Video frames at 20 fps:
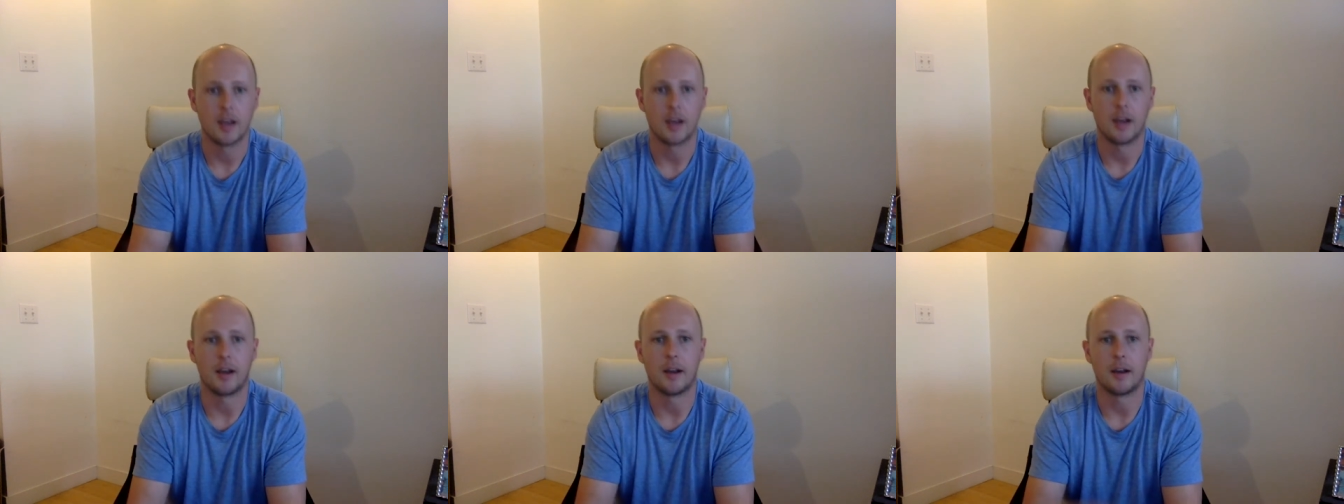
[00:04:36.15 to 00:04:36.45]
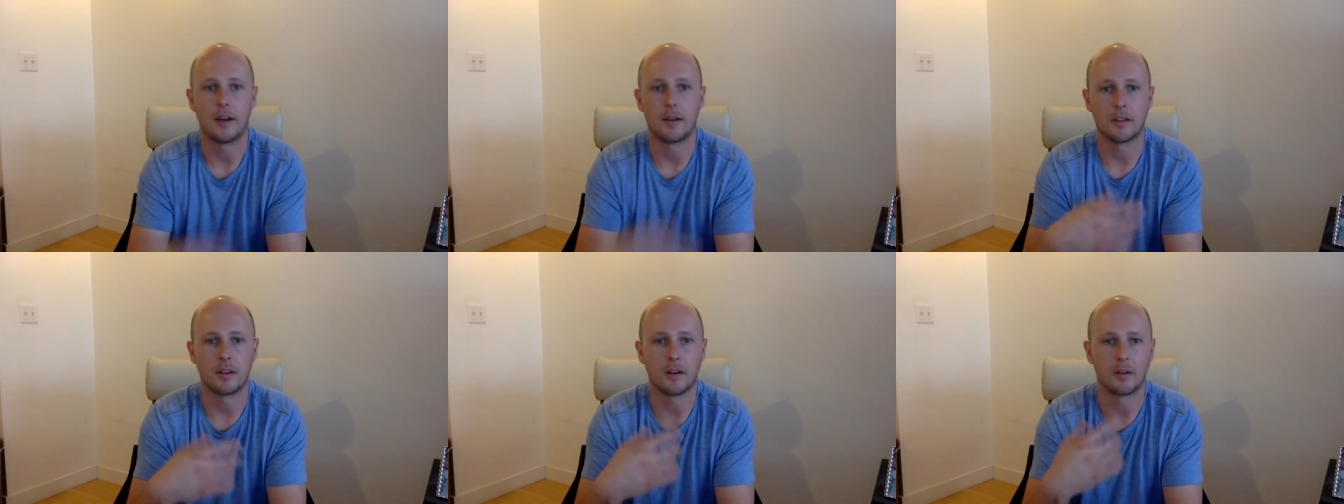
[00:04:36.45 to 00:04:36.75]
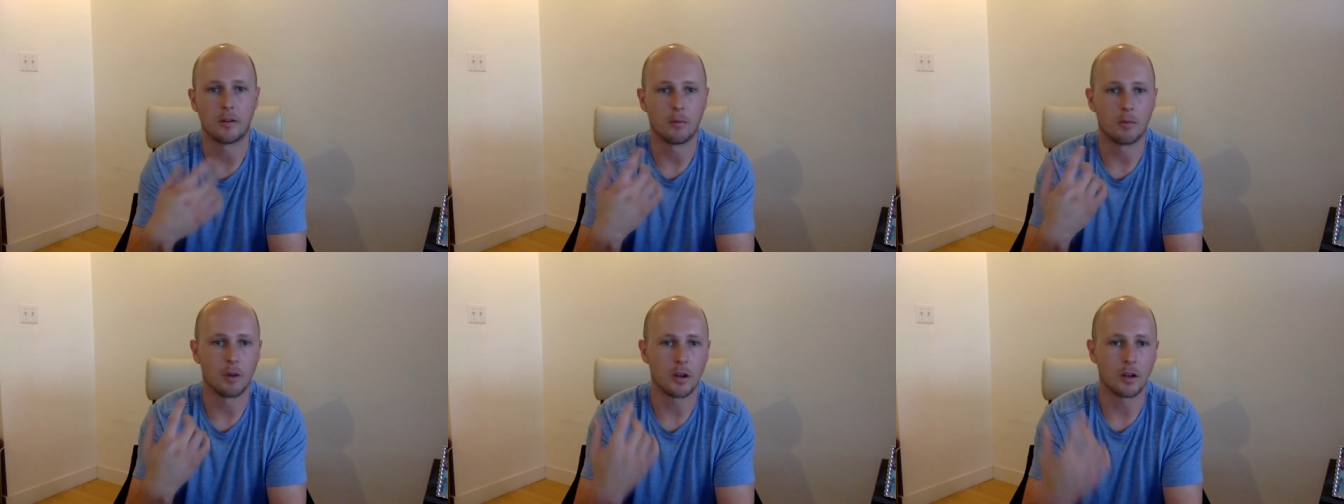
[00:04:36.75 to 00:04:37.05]

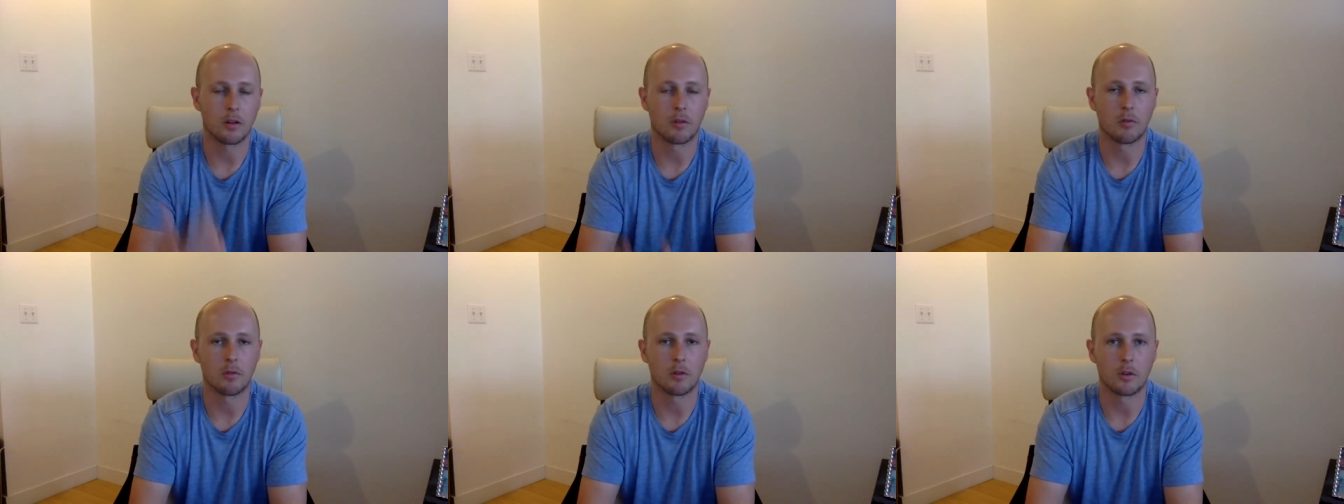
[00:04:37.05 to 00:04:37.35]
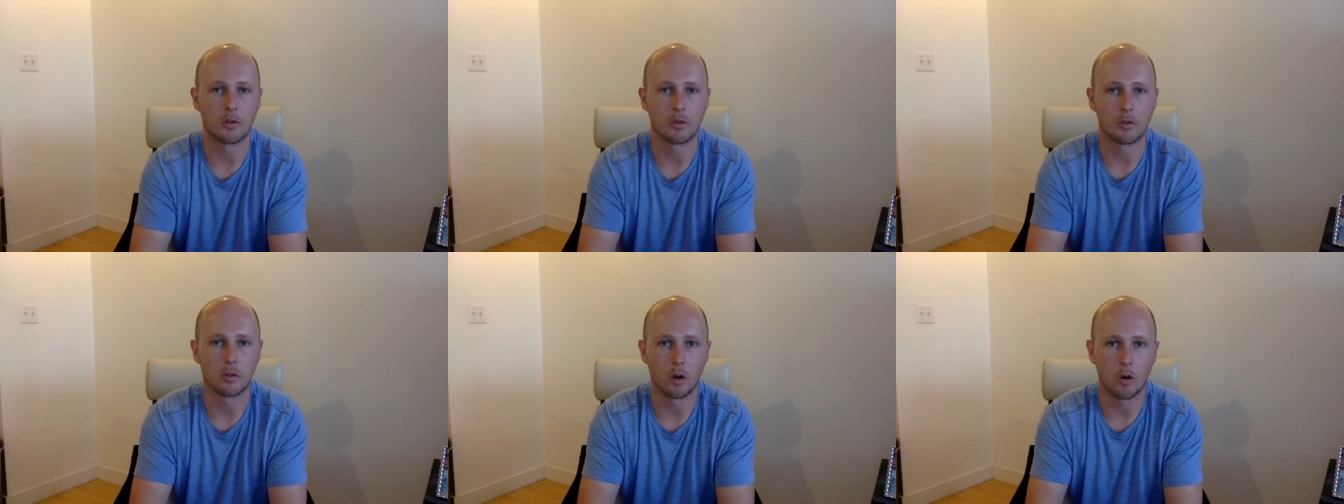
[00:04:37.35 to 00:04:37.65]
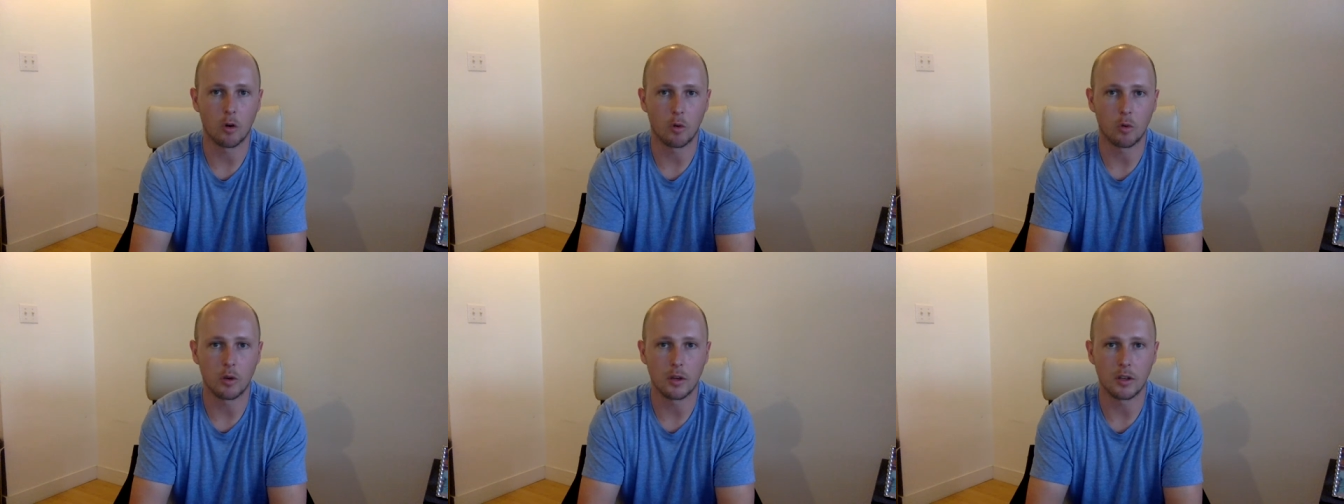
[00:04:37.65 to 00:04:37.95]
What your original
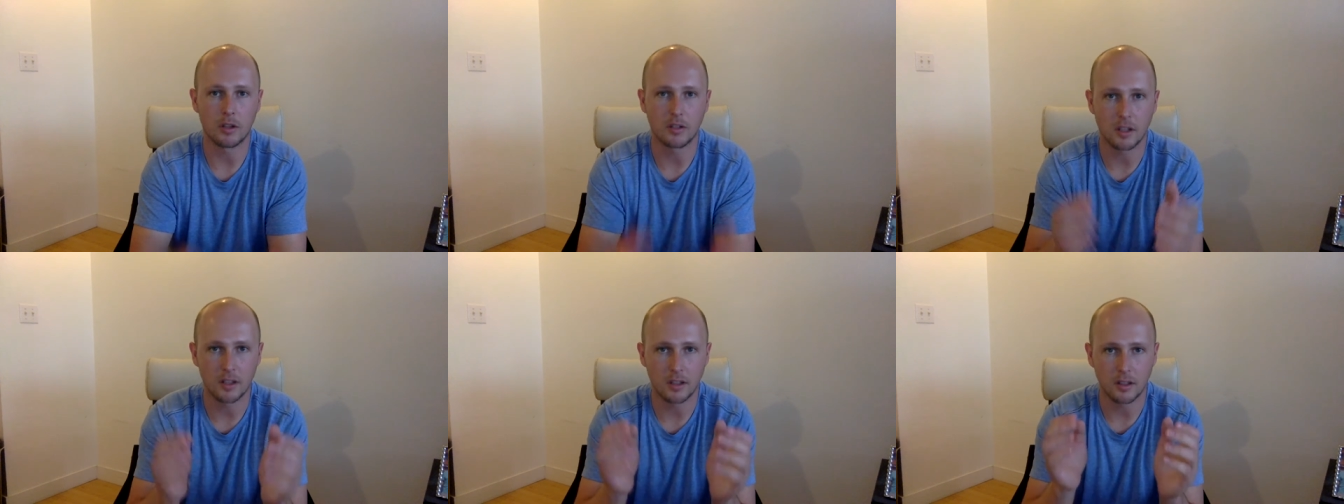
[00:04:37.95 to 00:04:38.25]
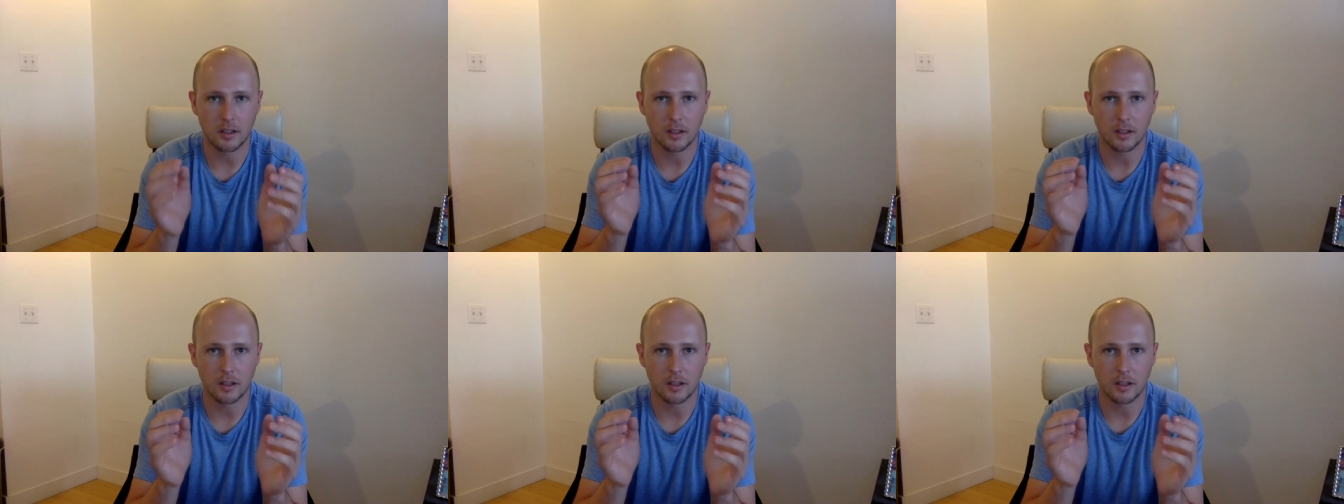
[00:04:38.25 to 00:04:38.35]
goal was.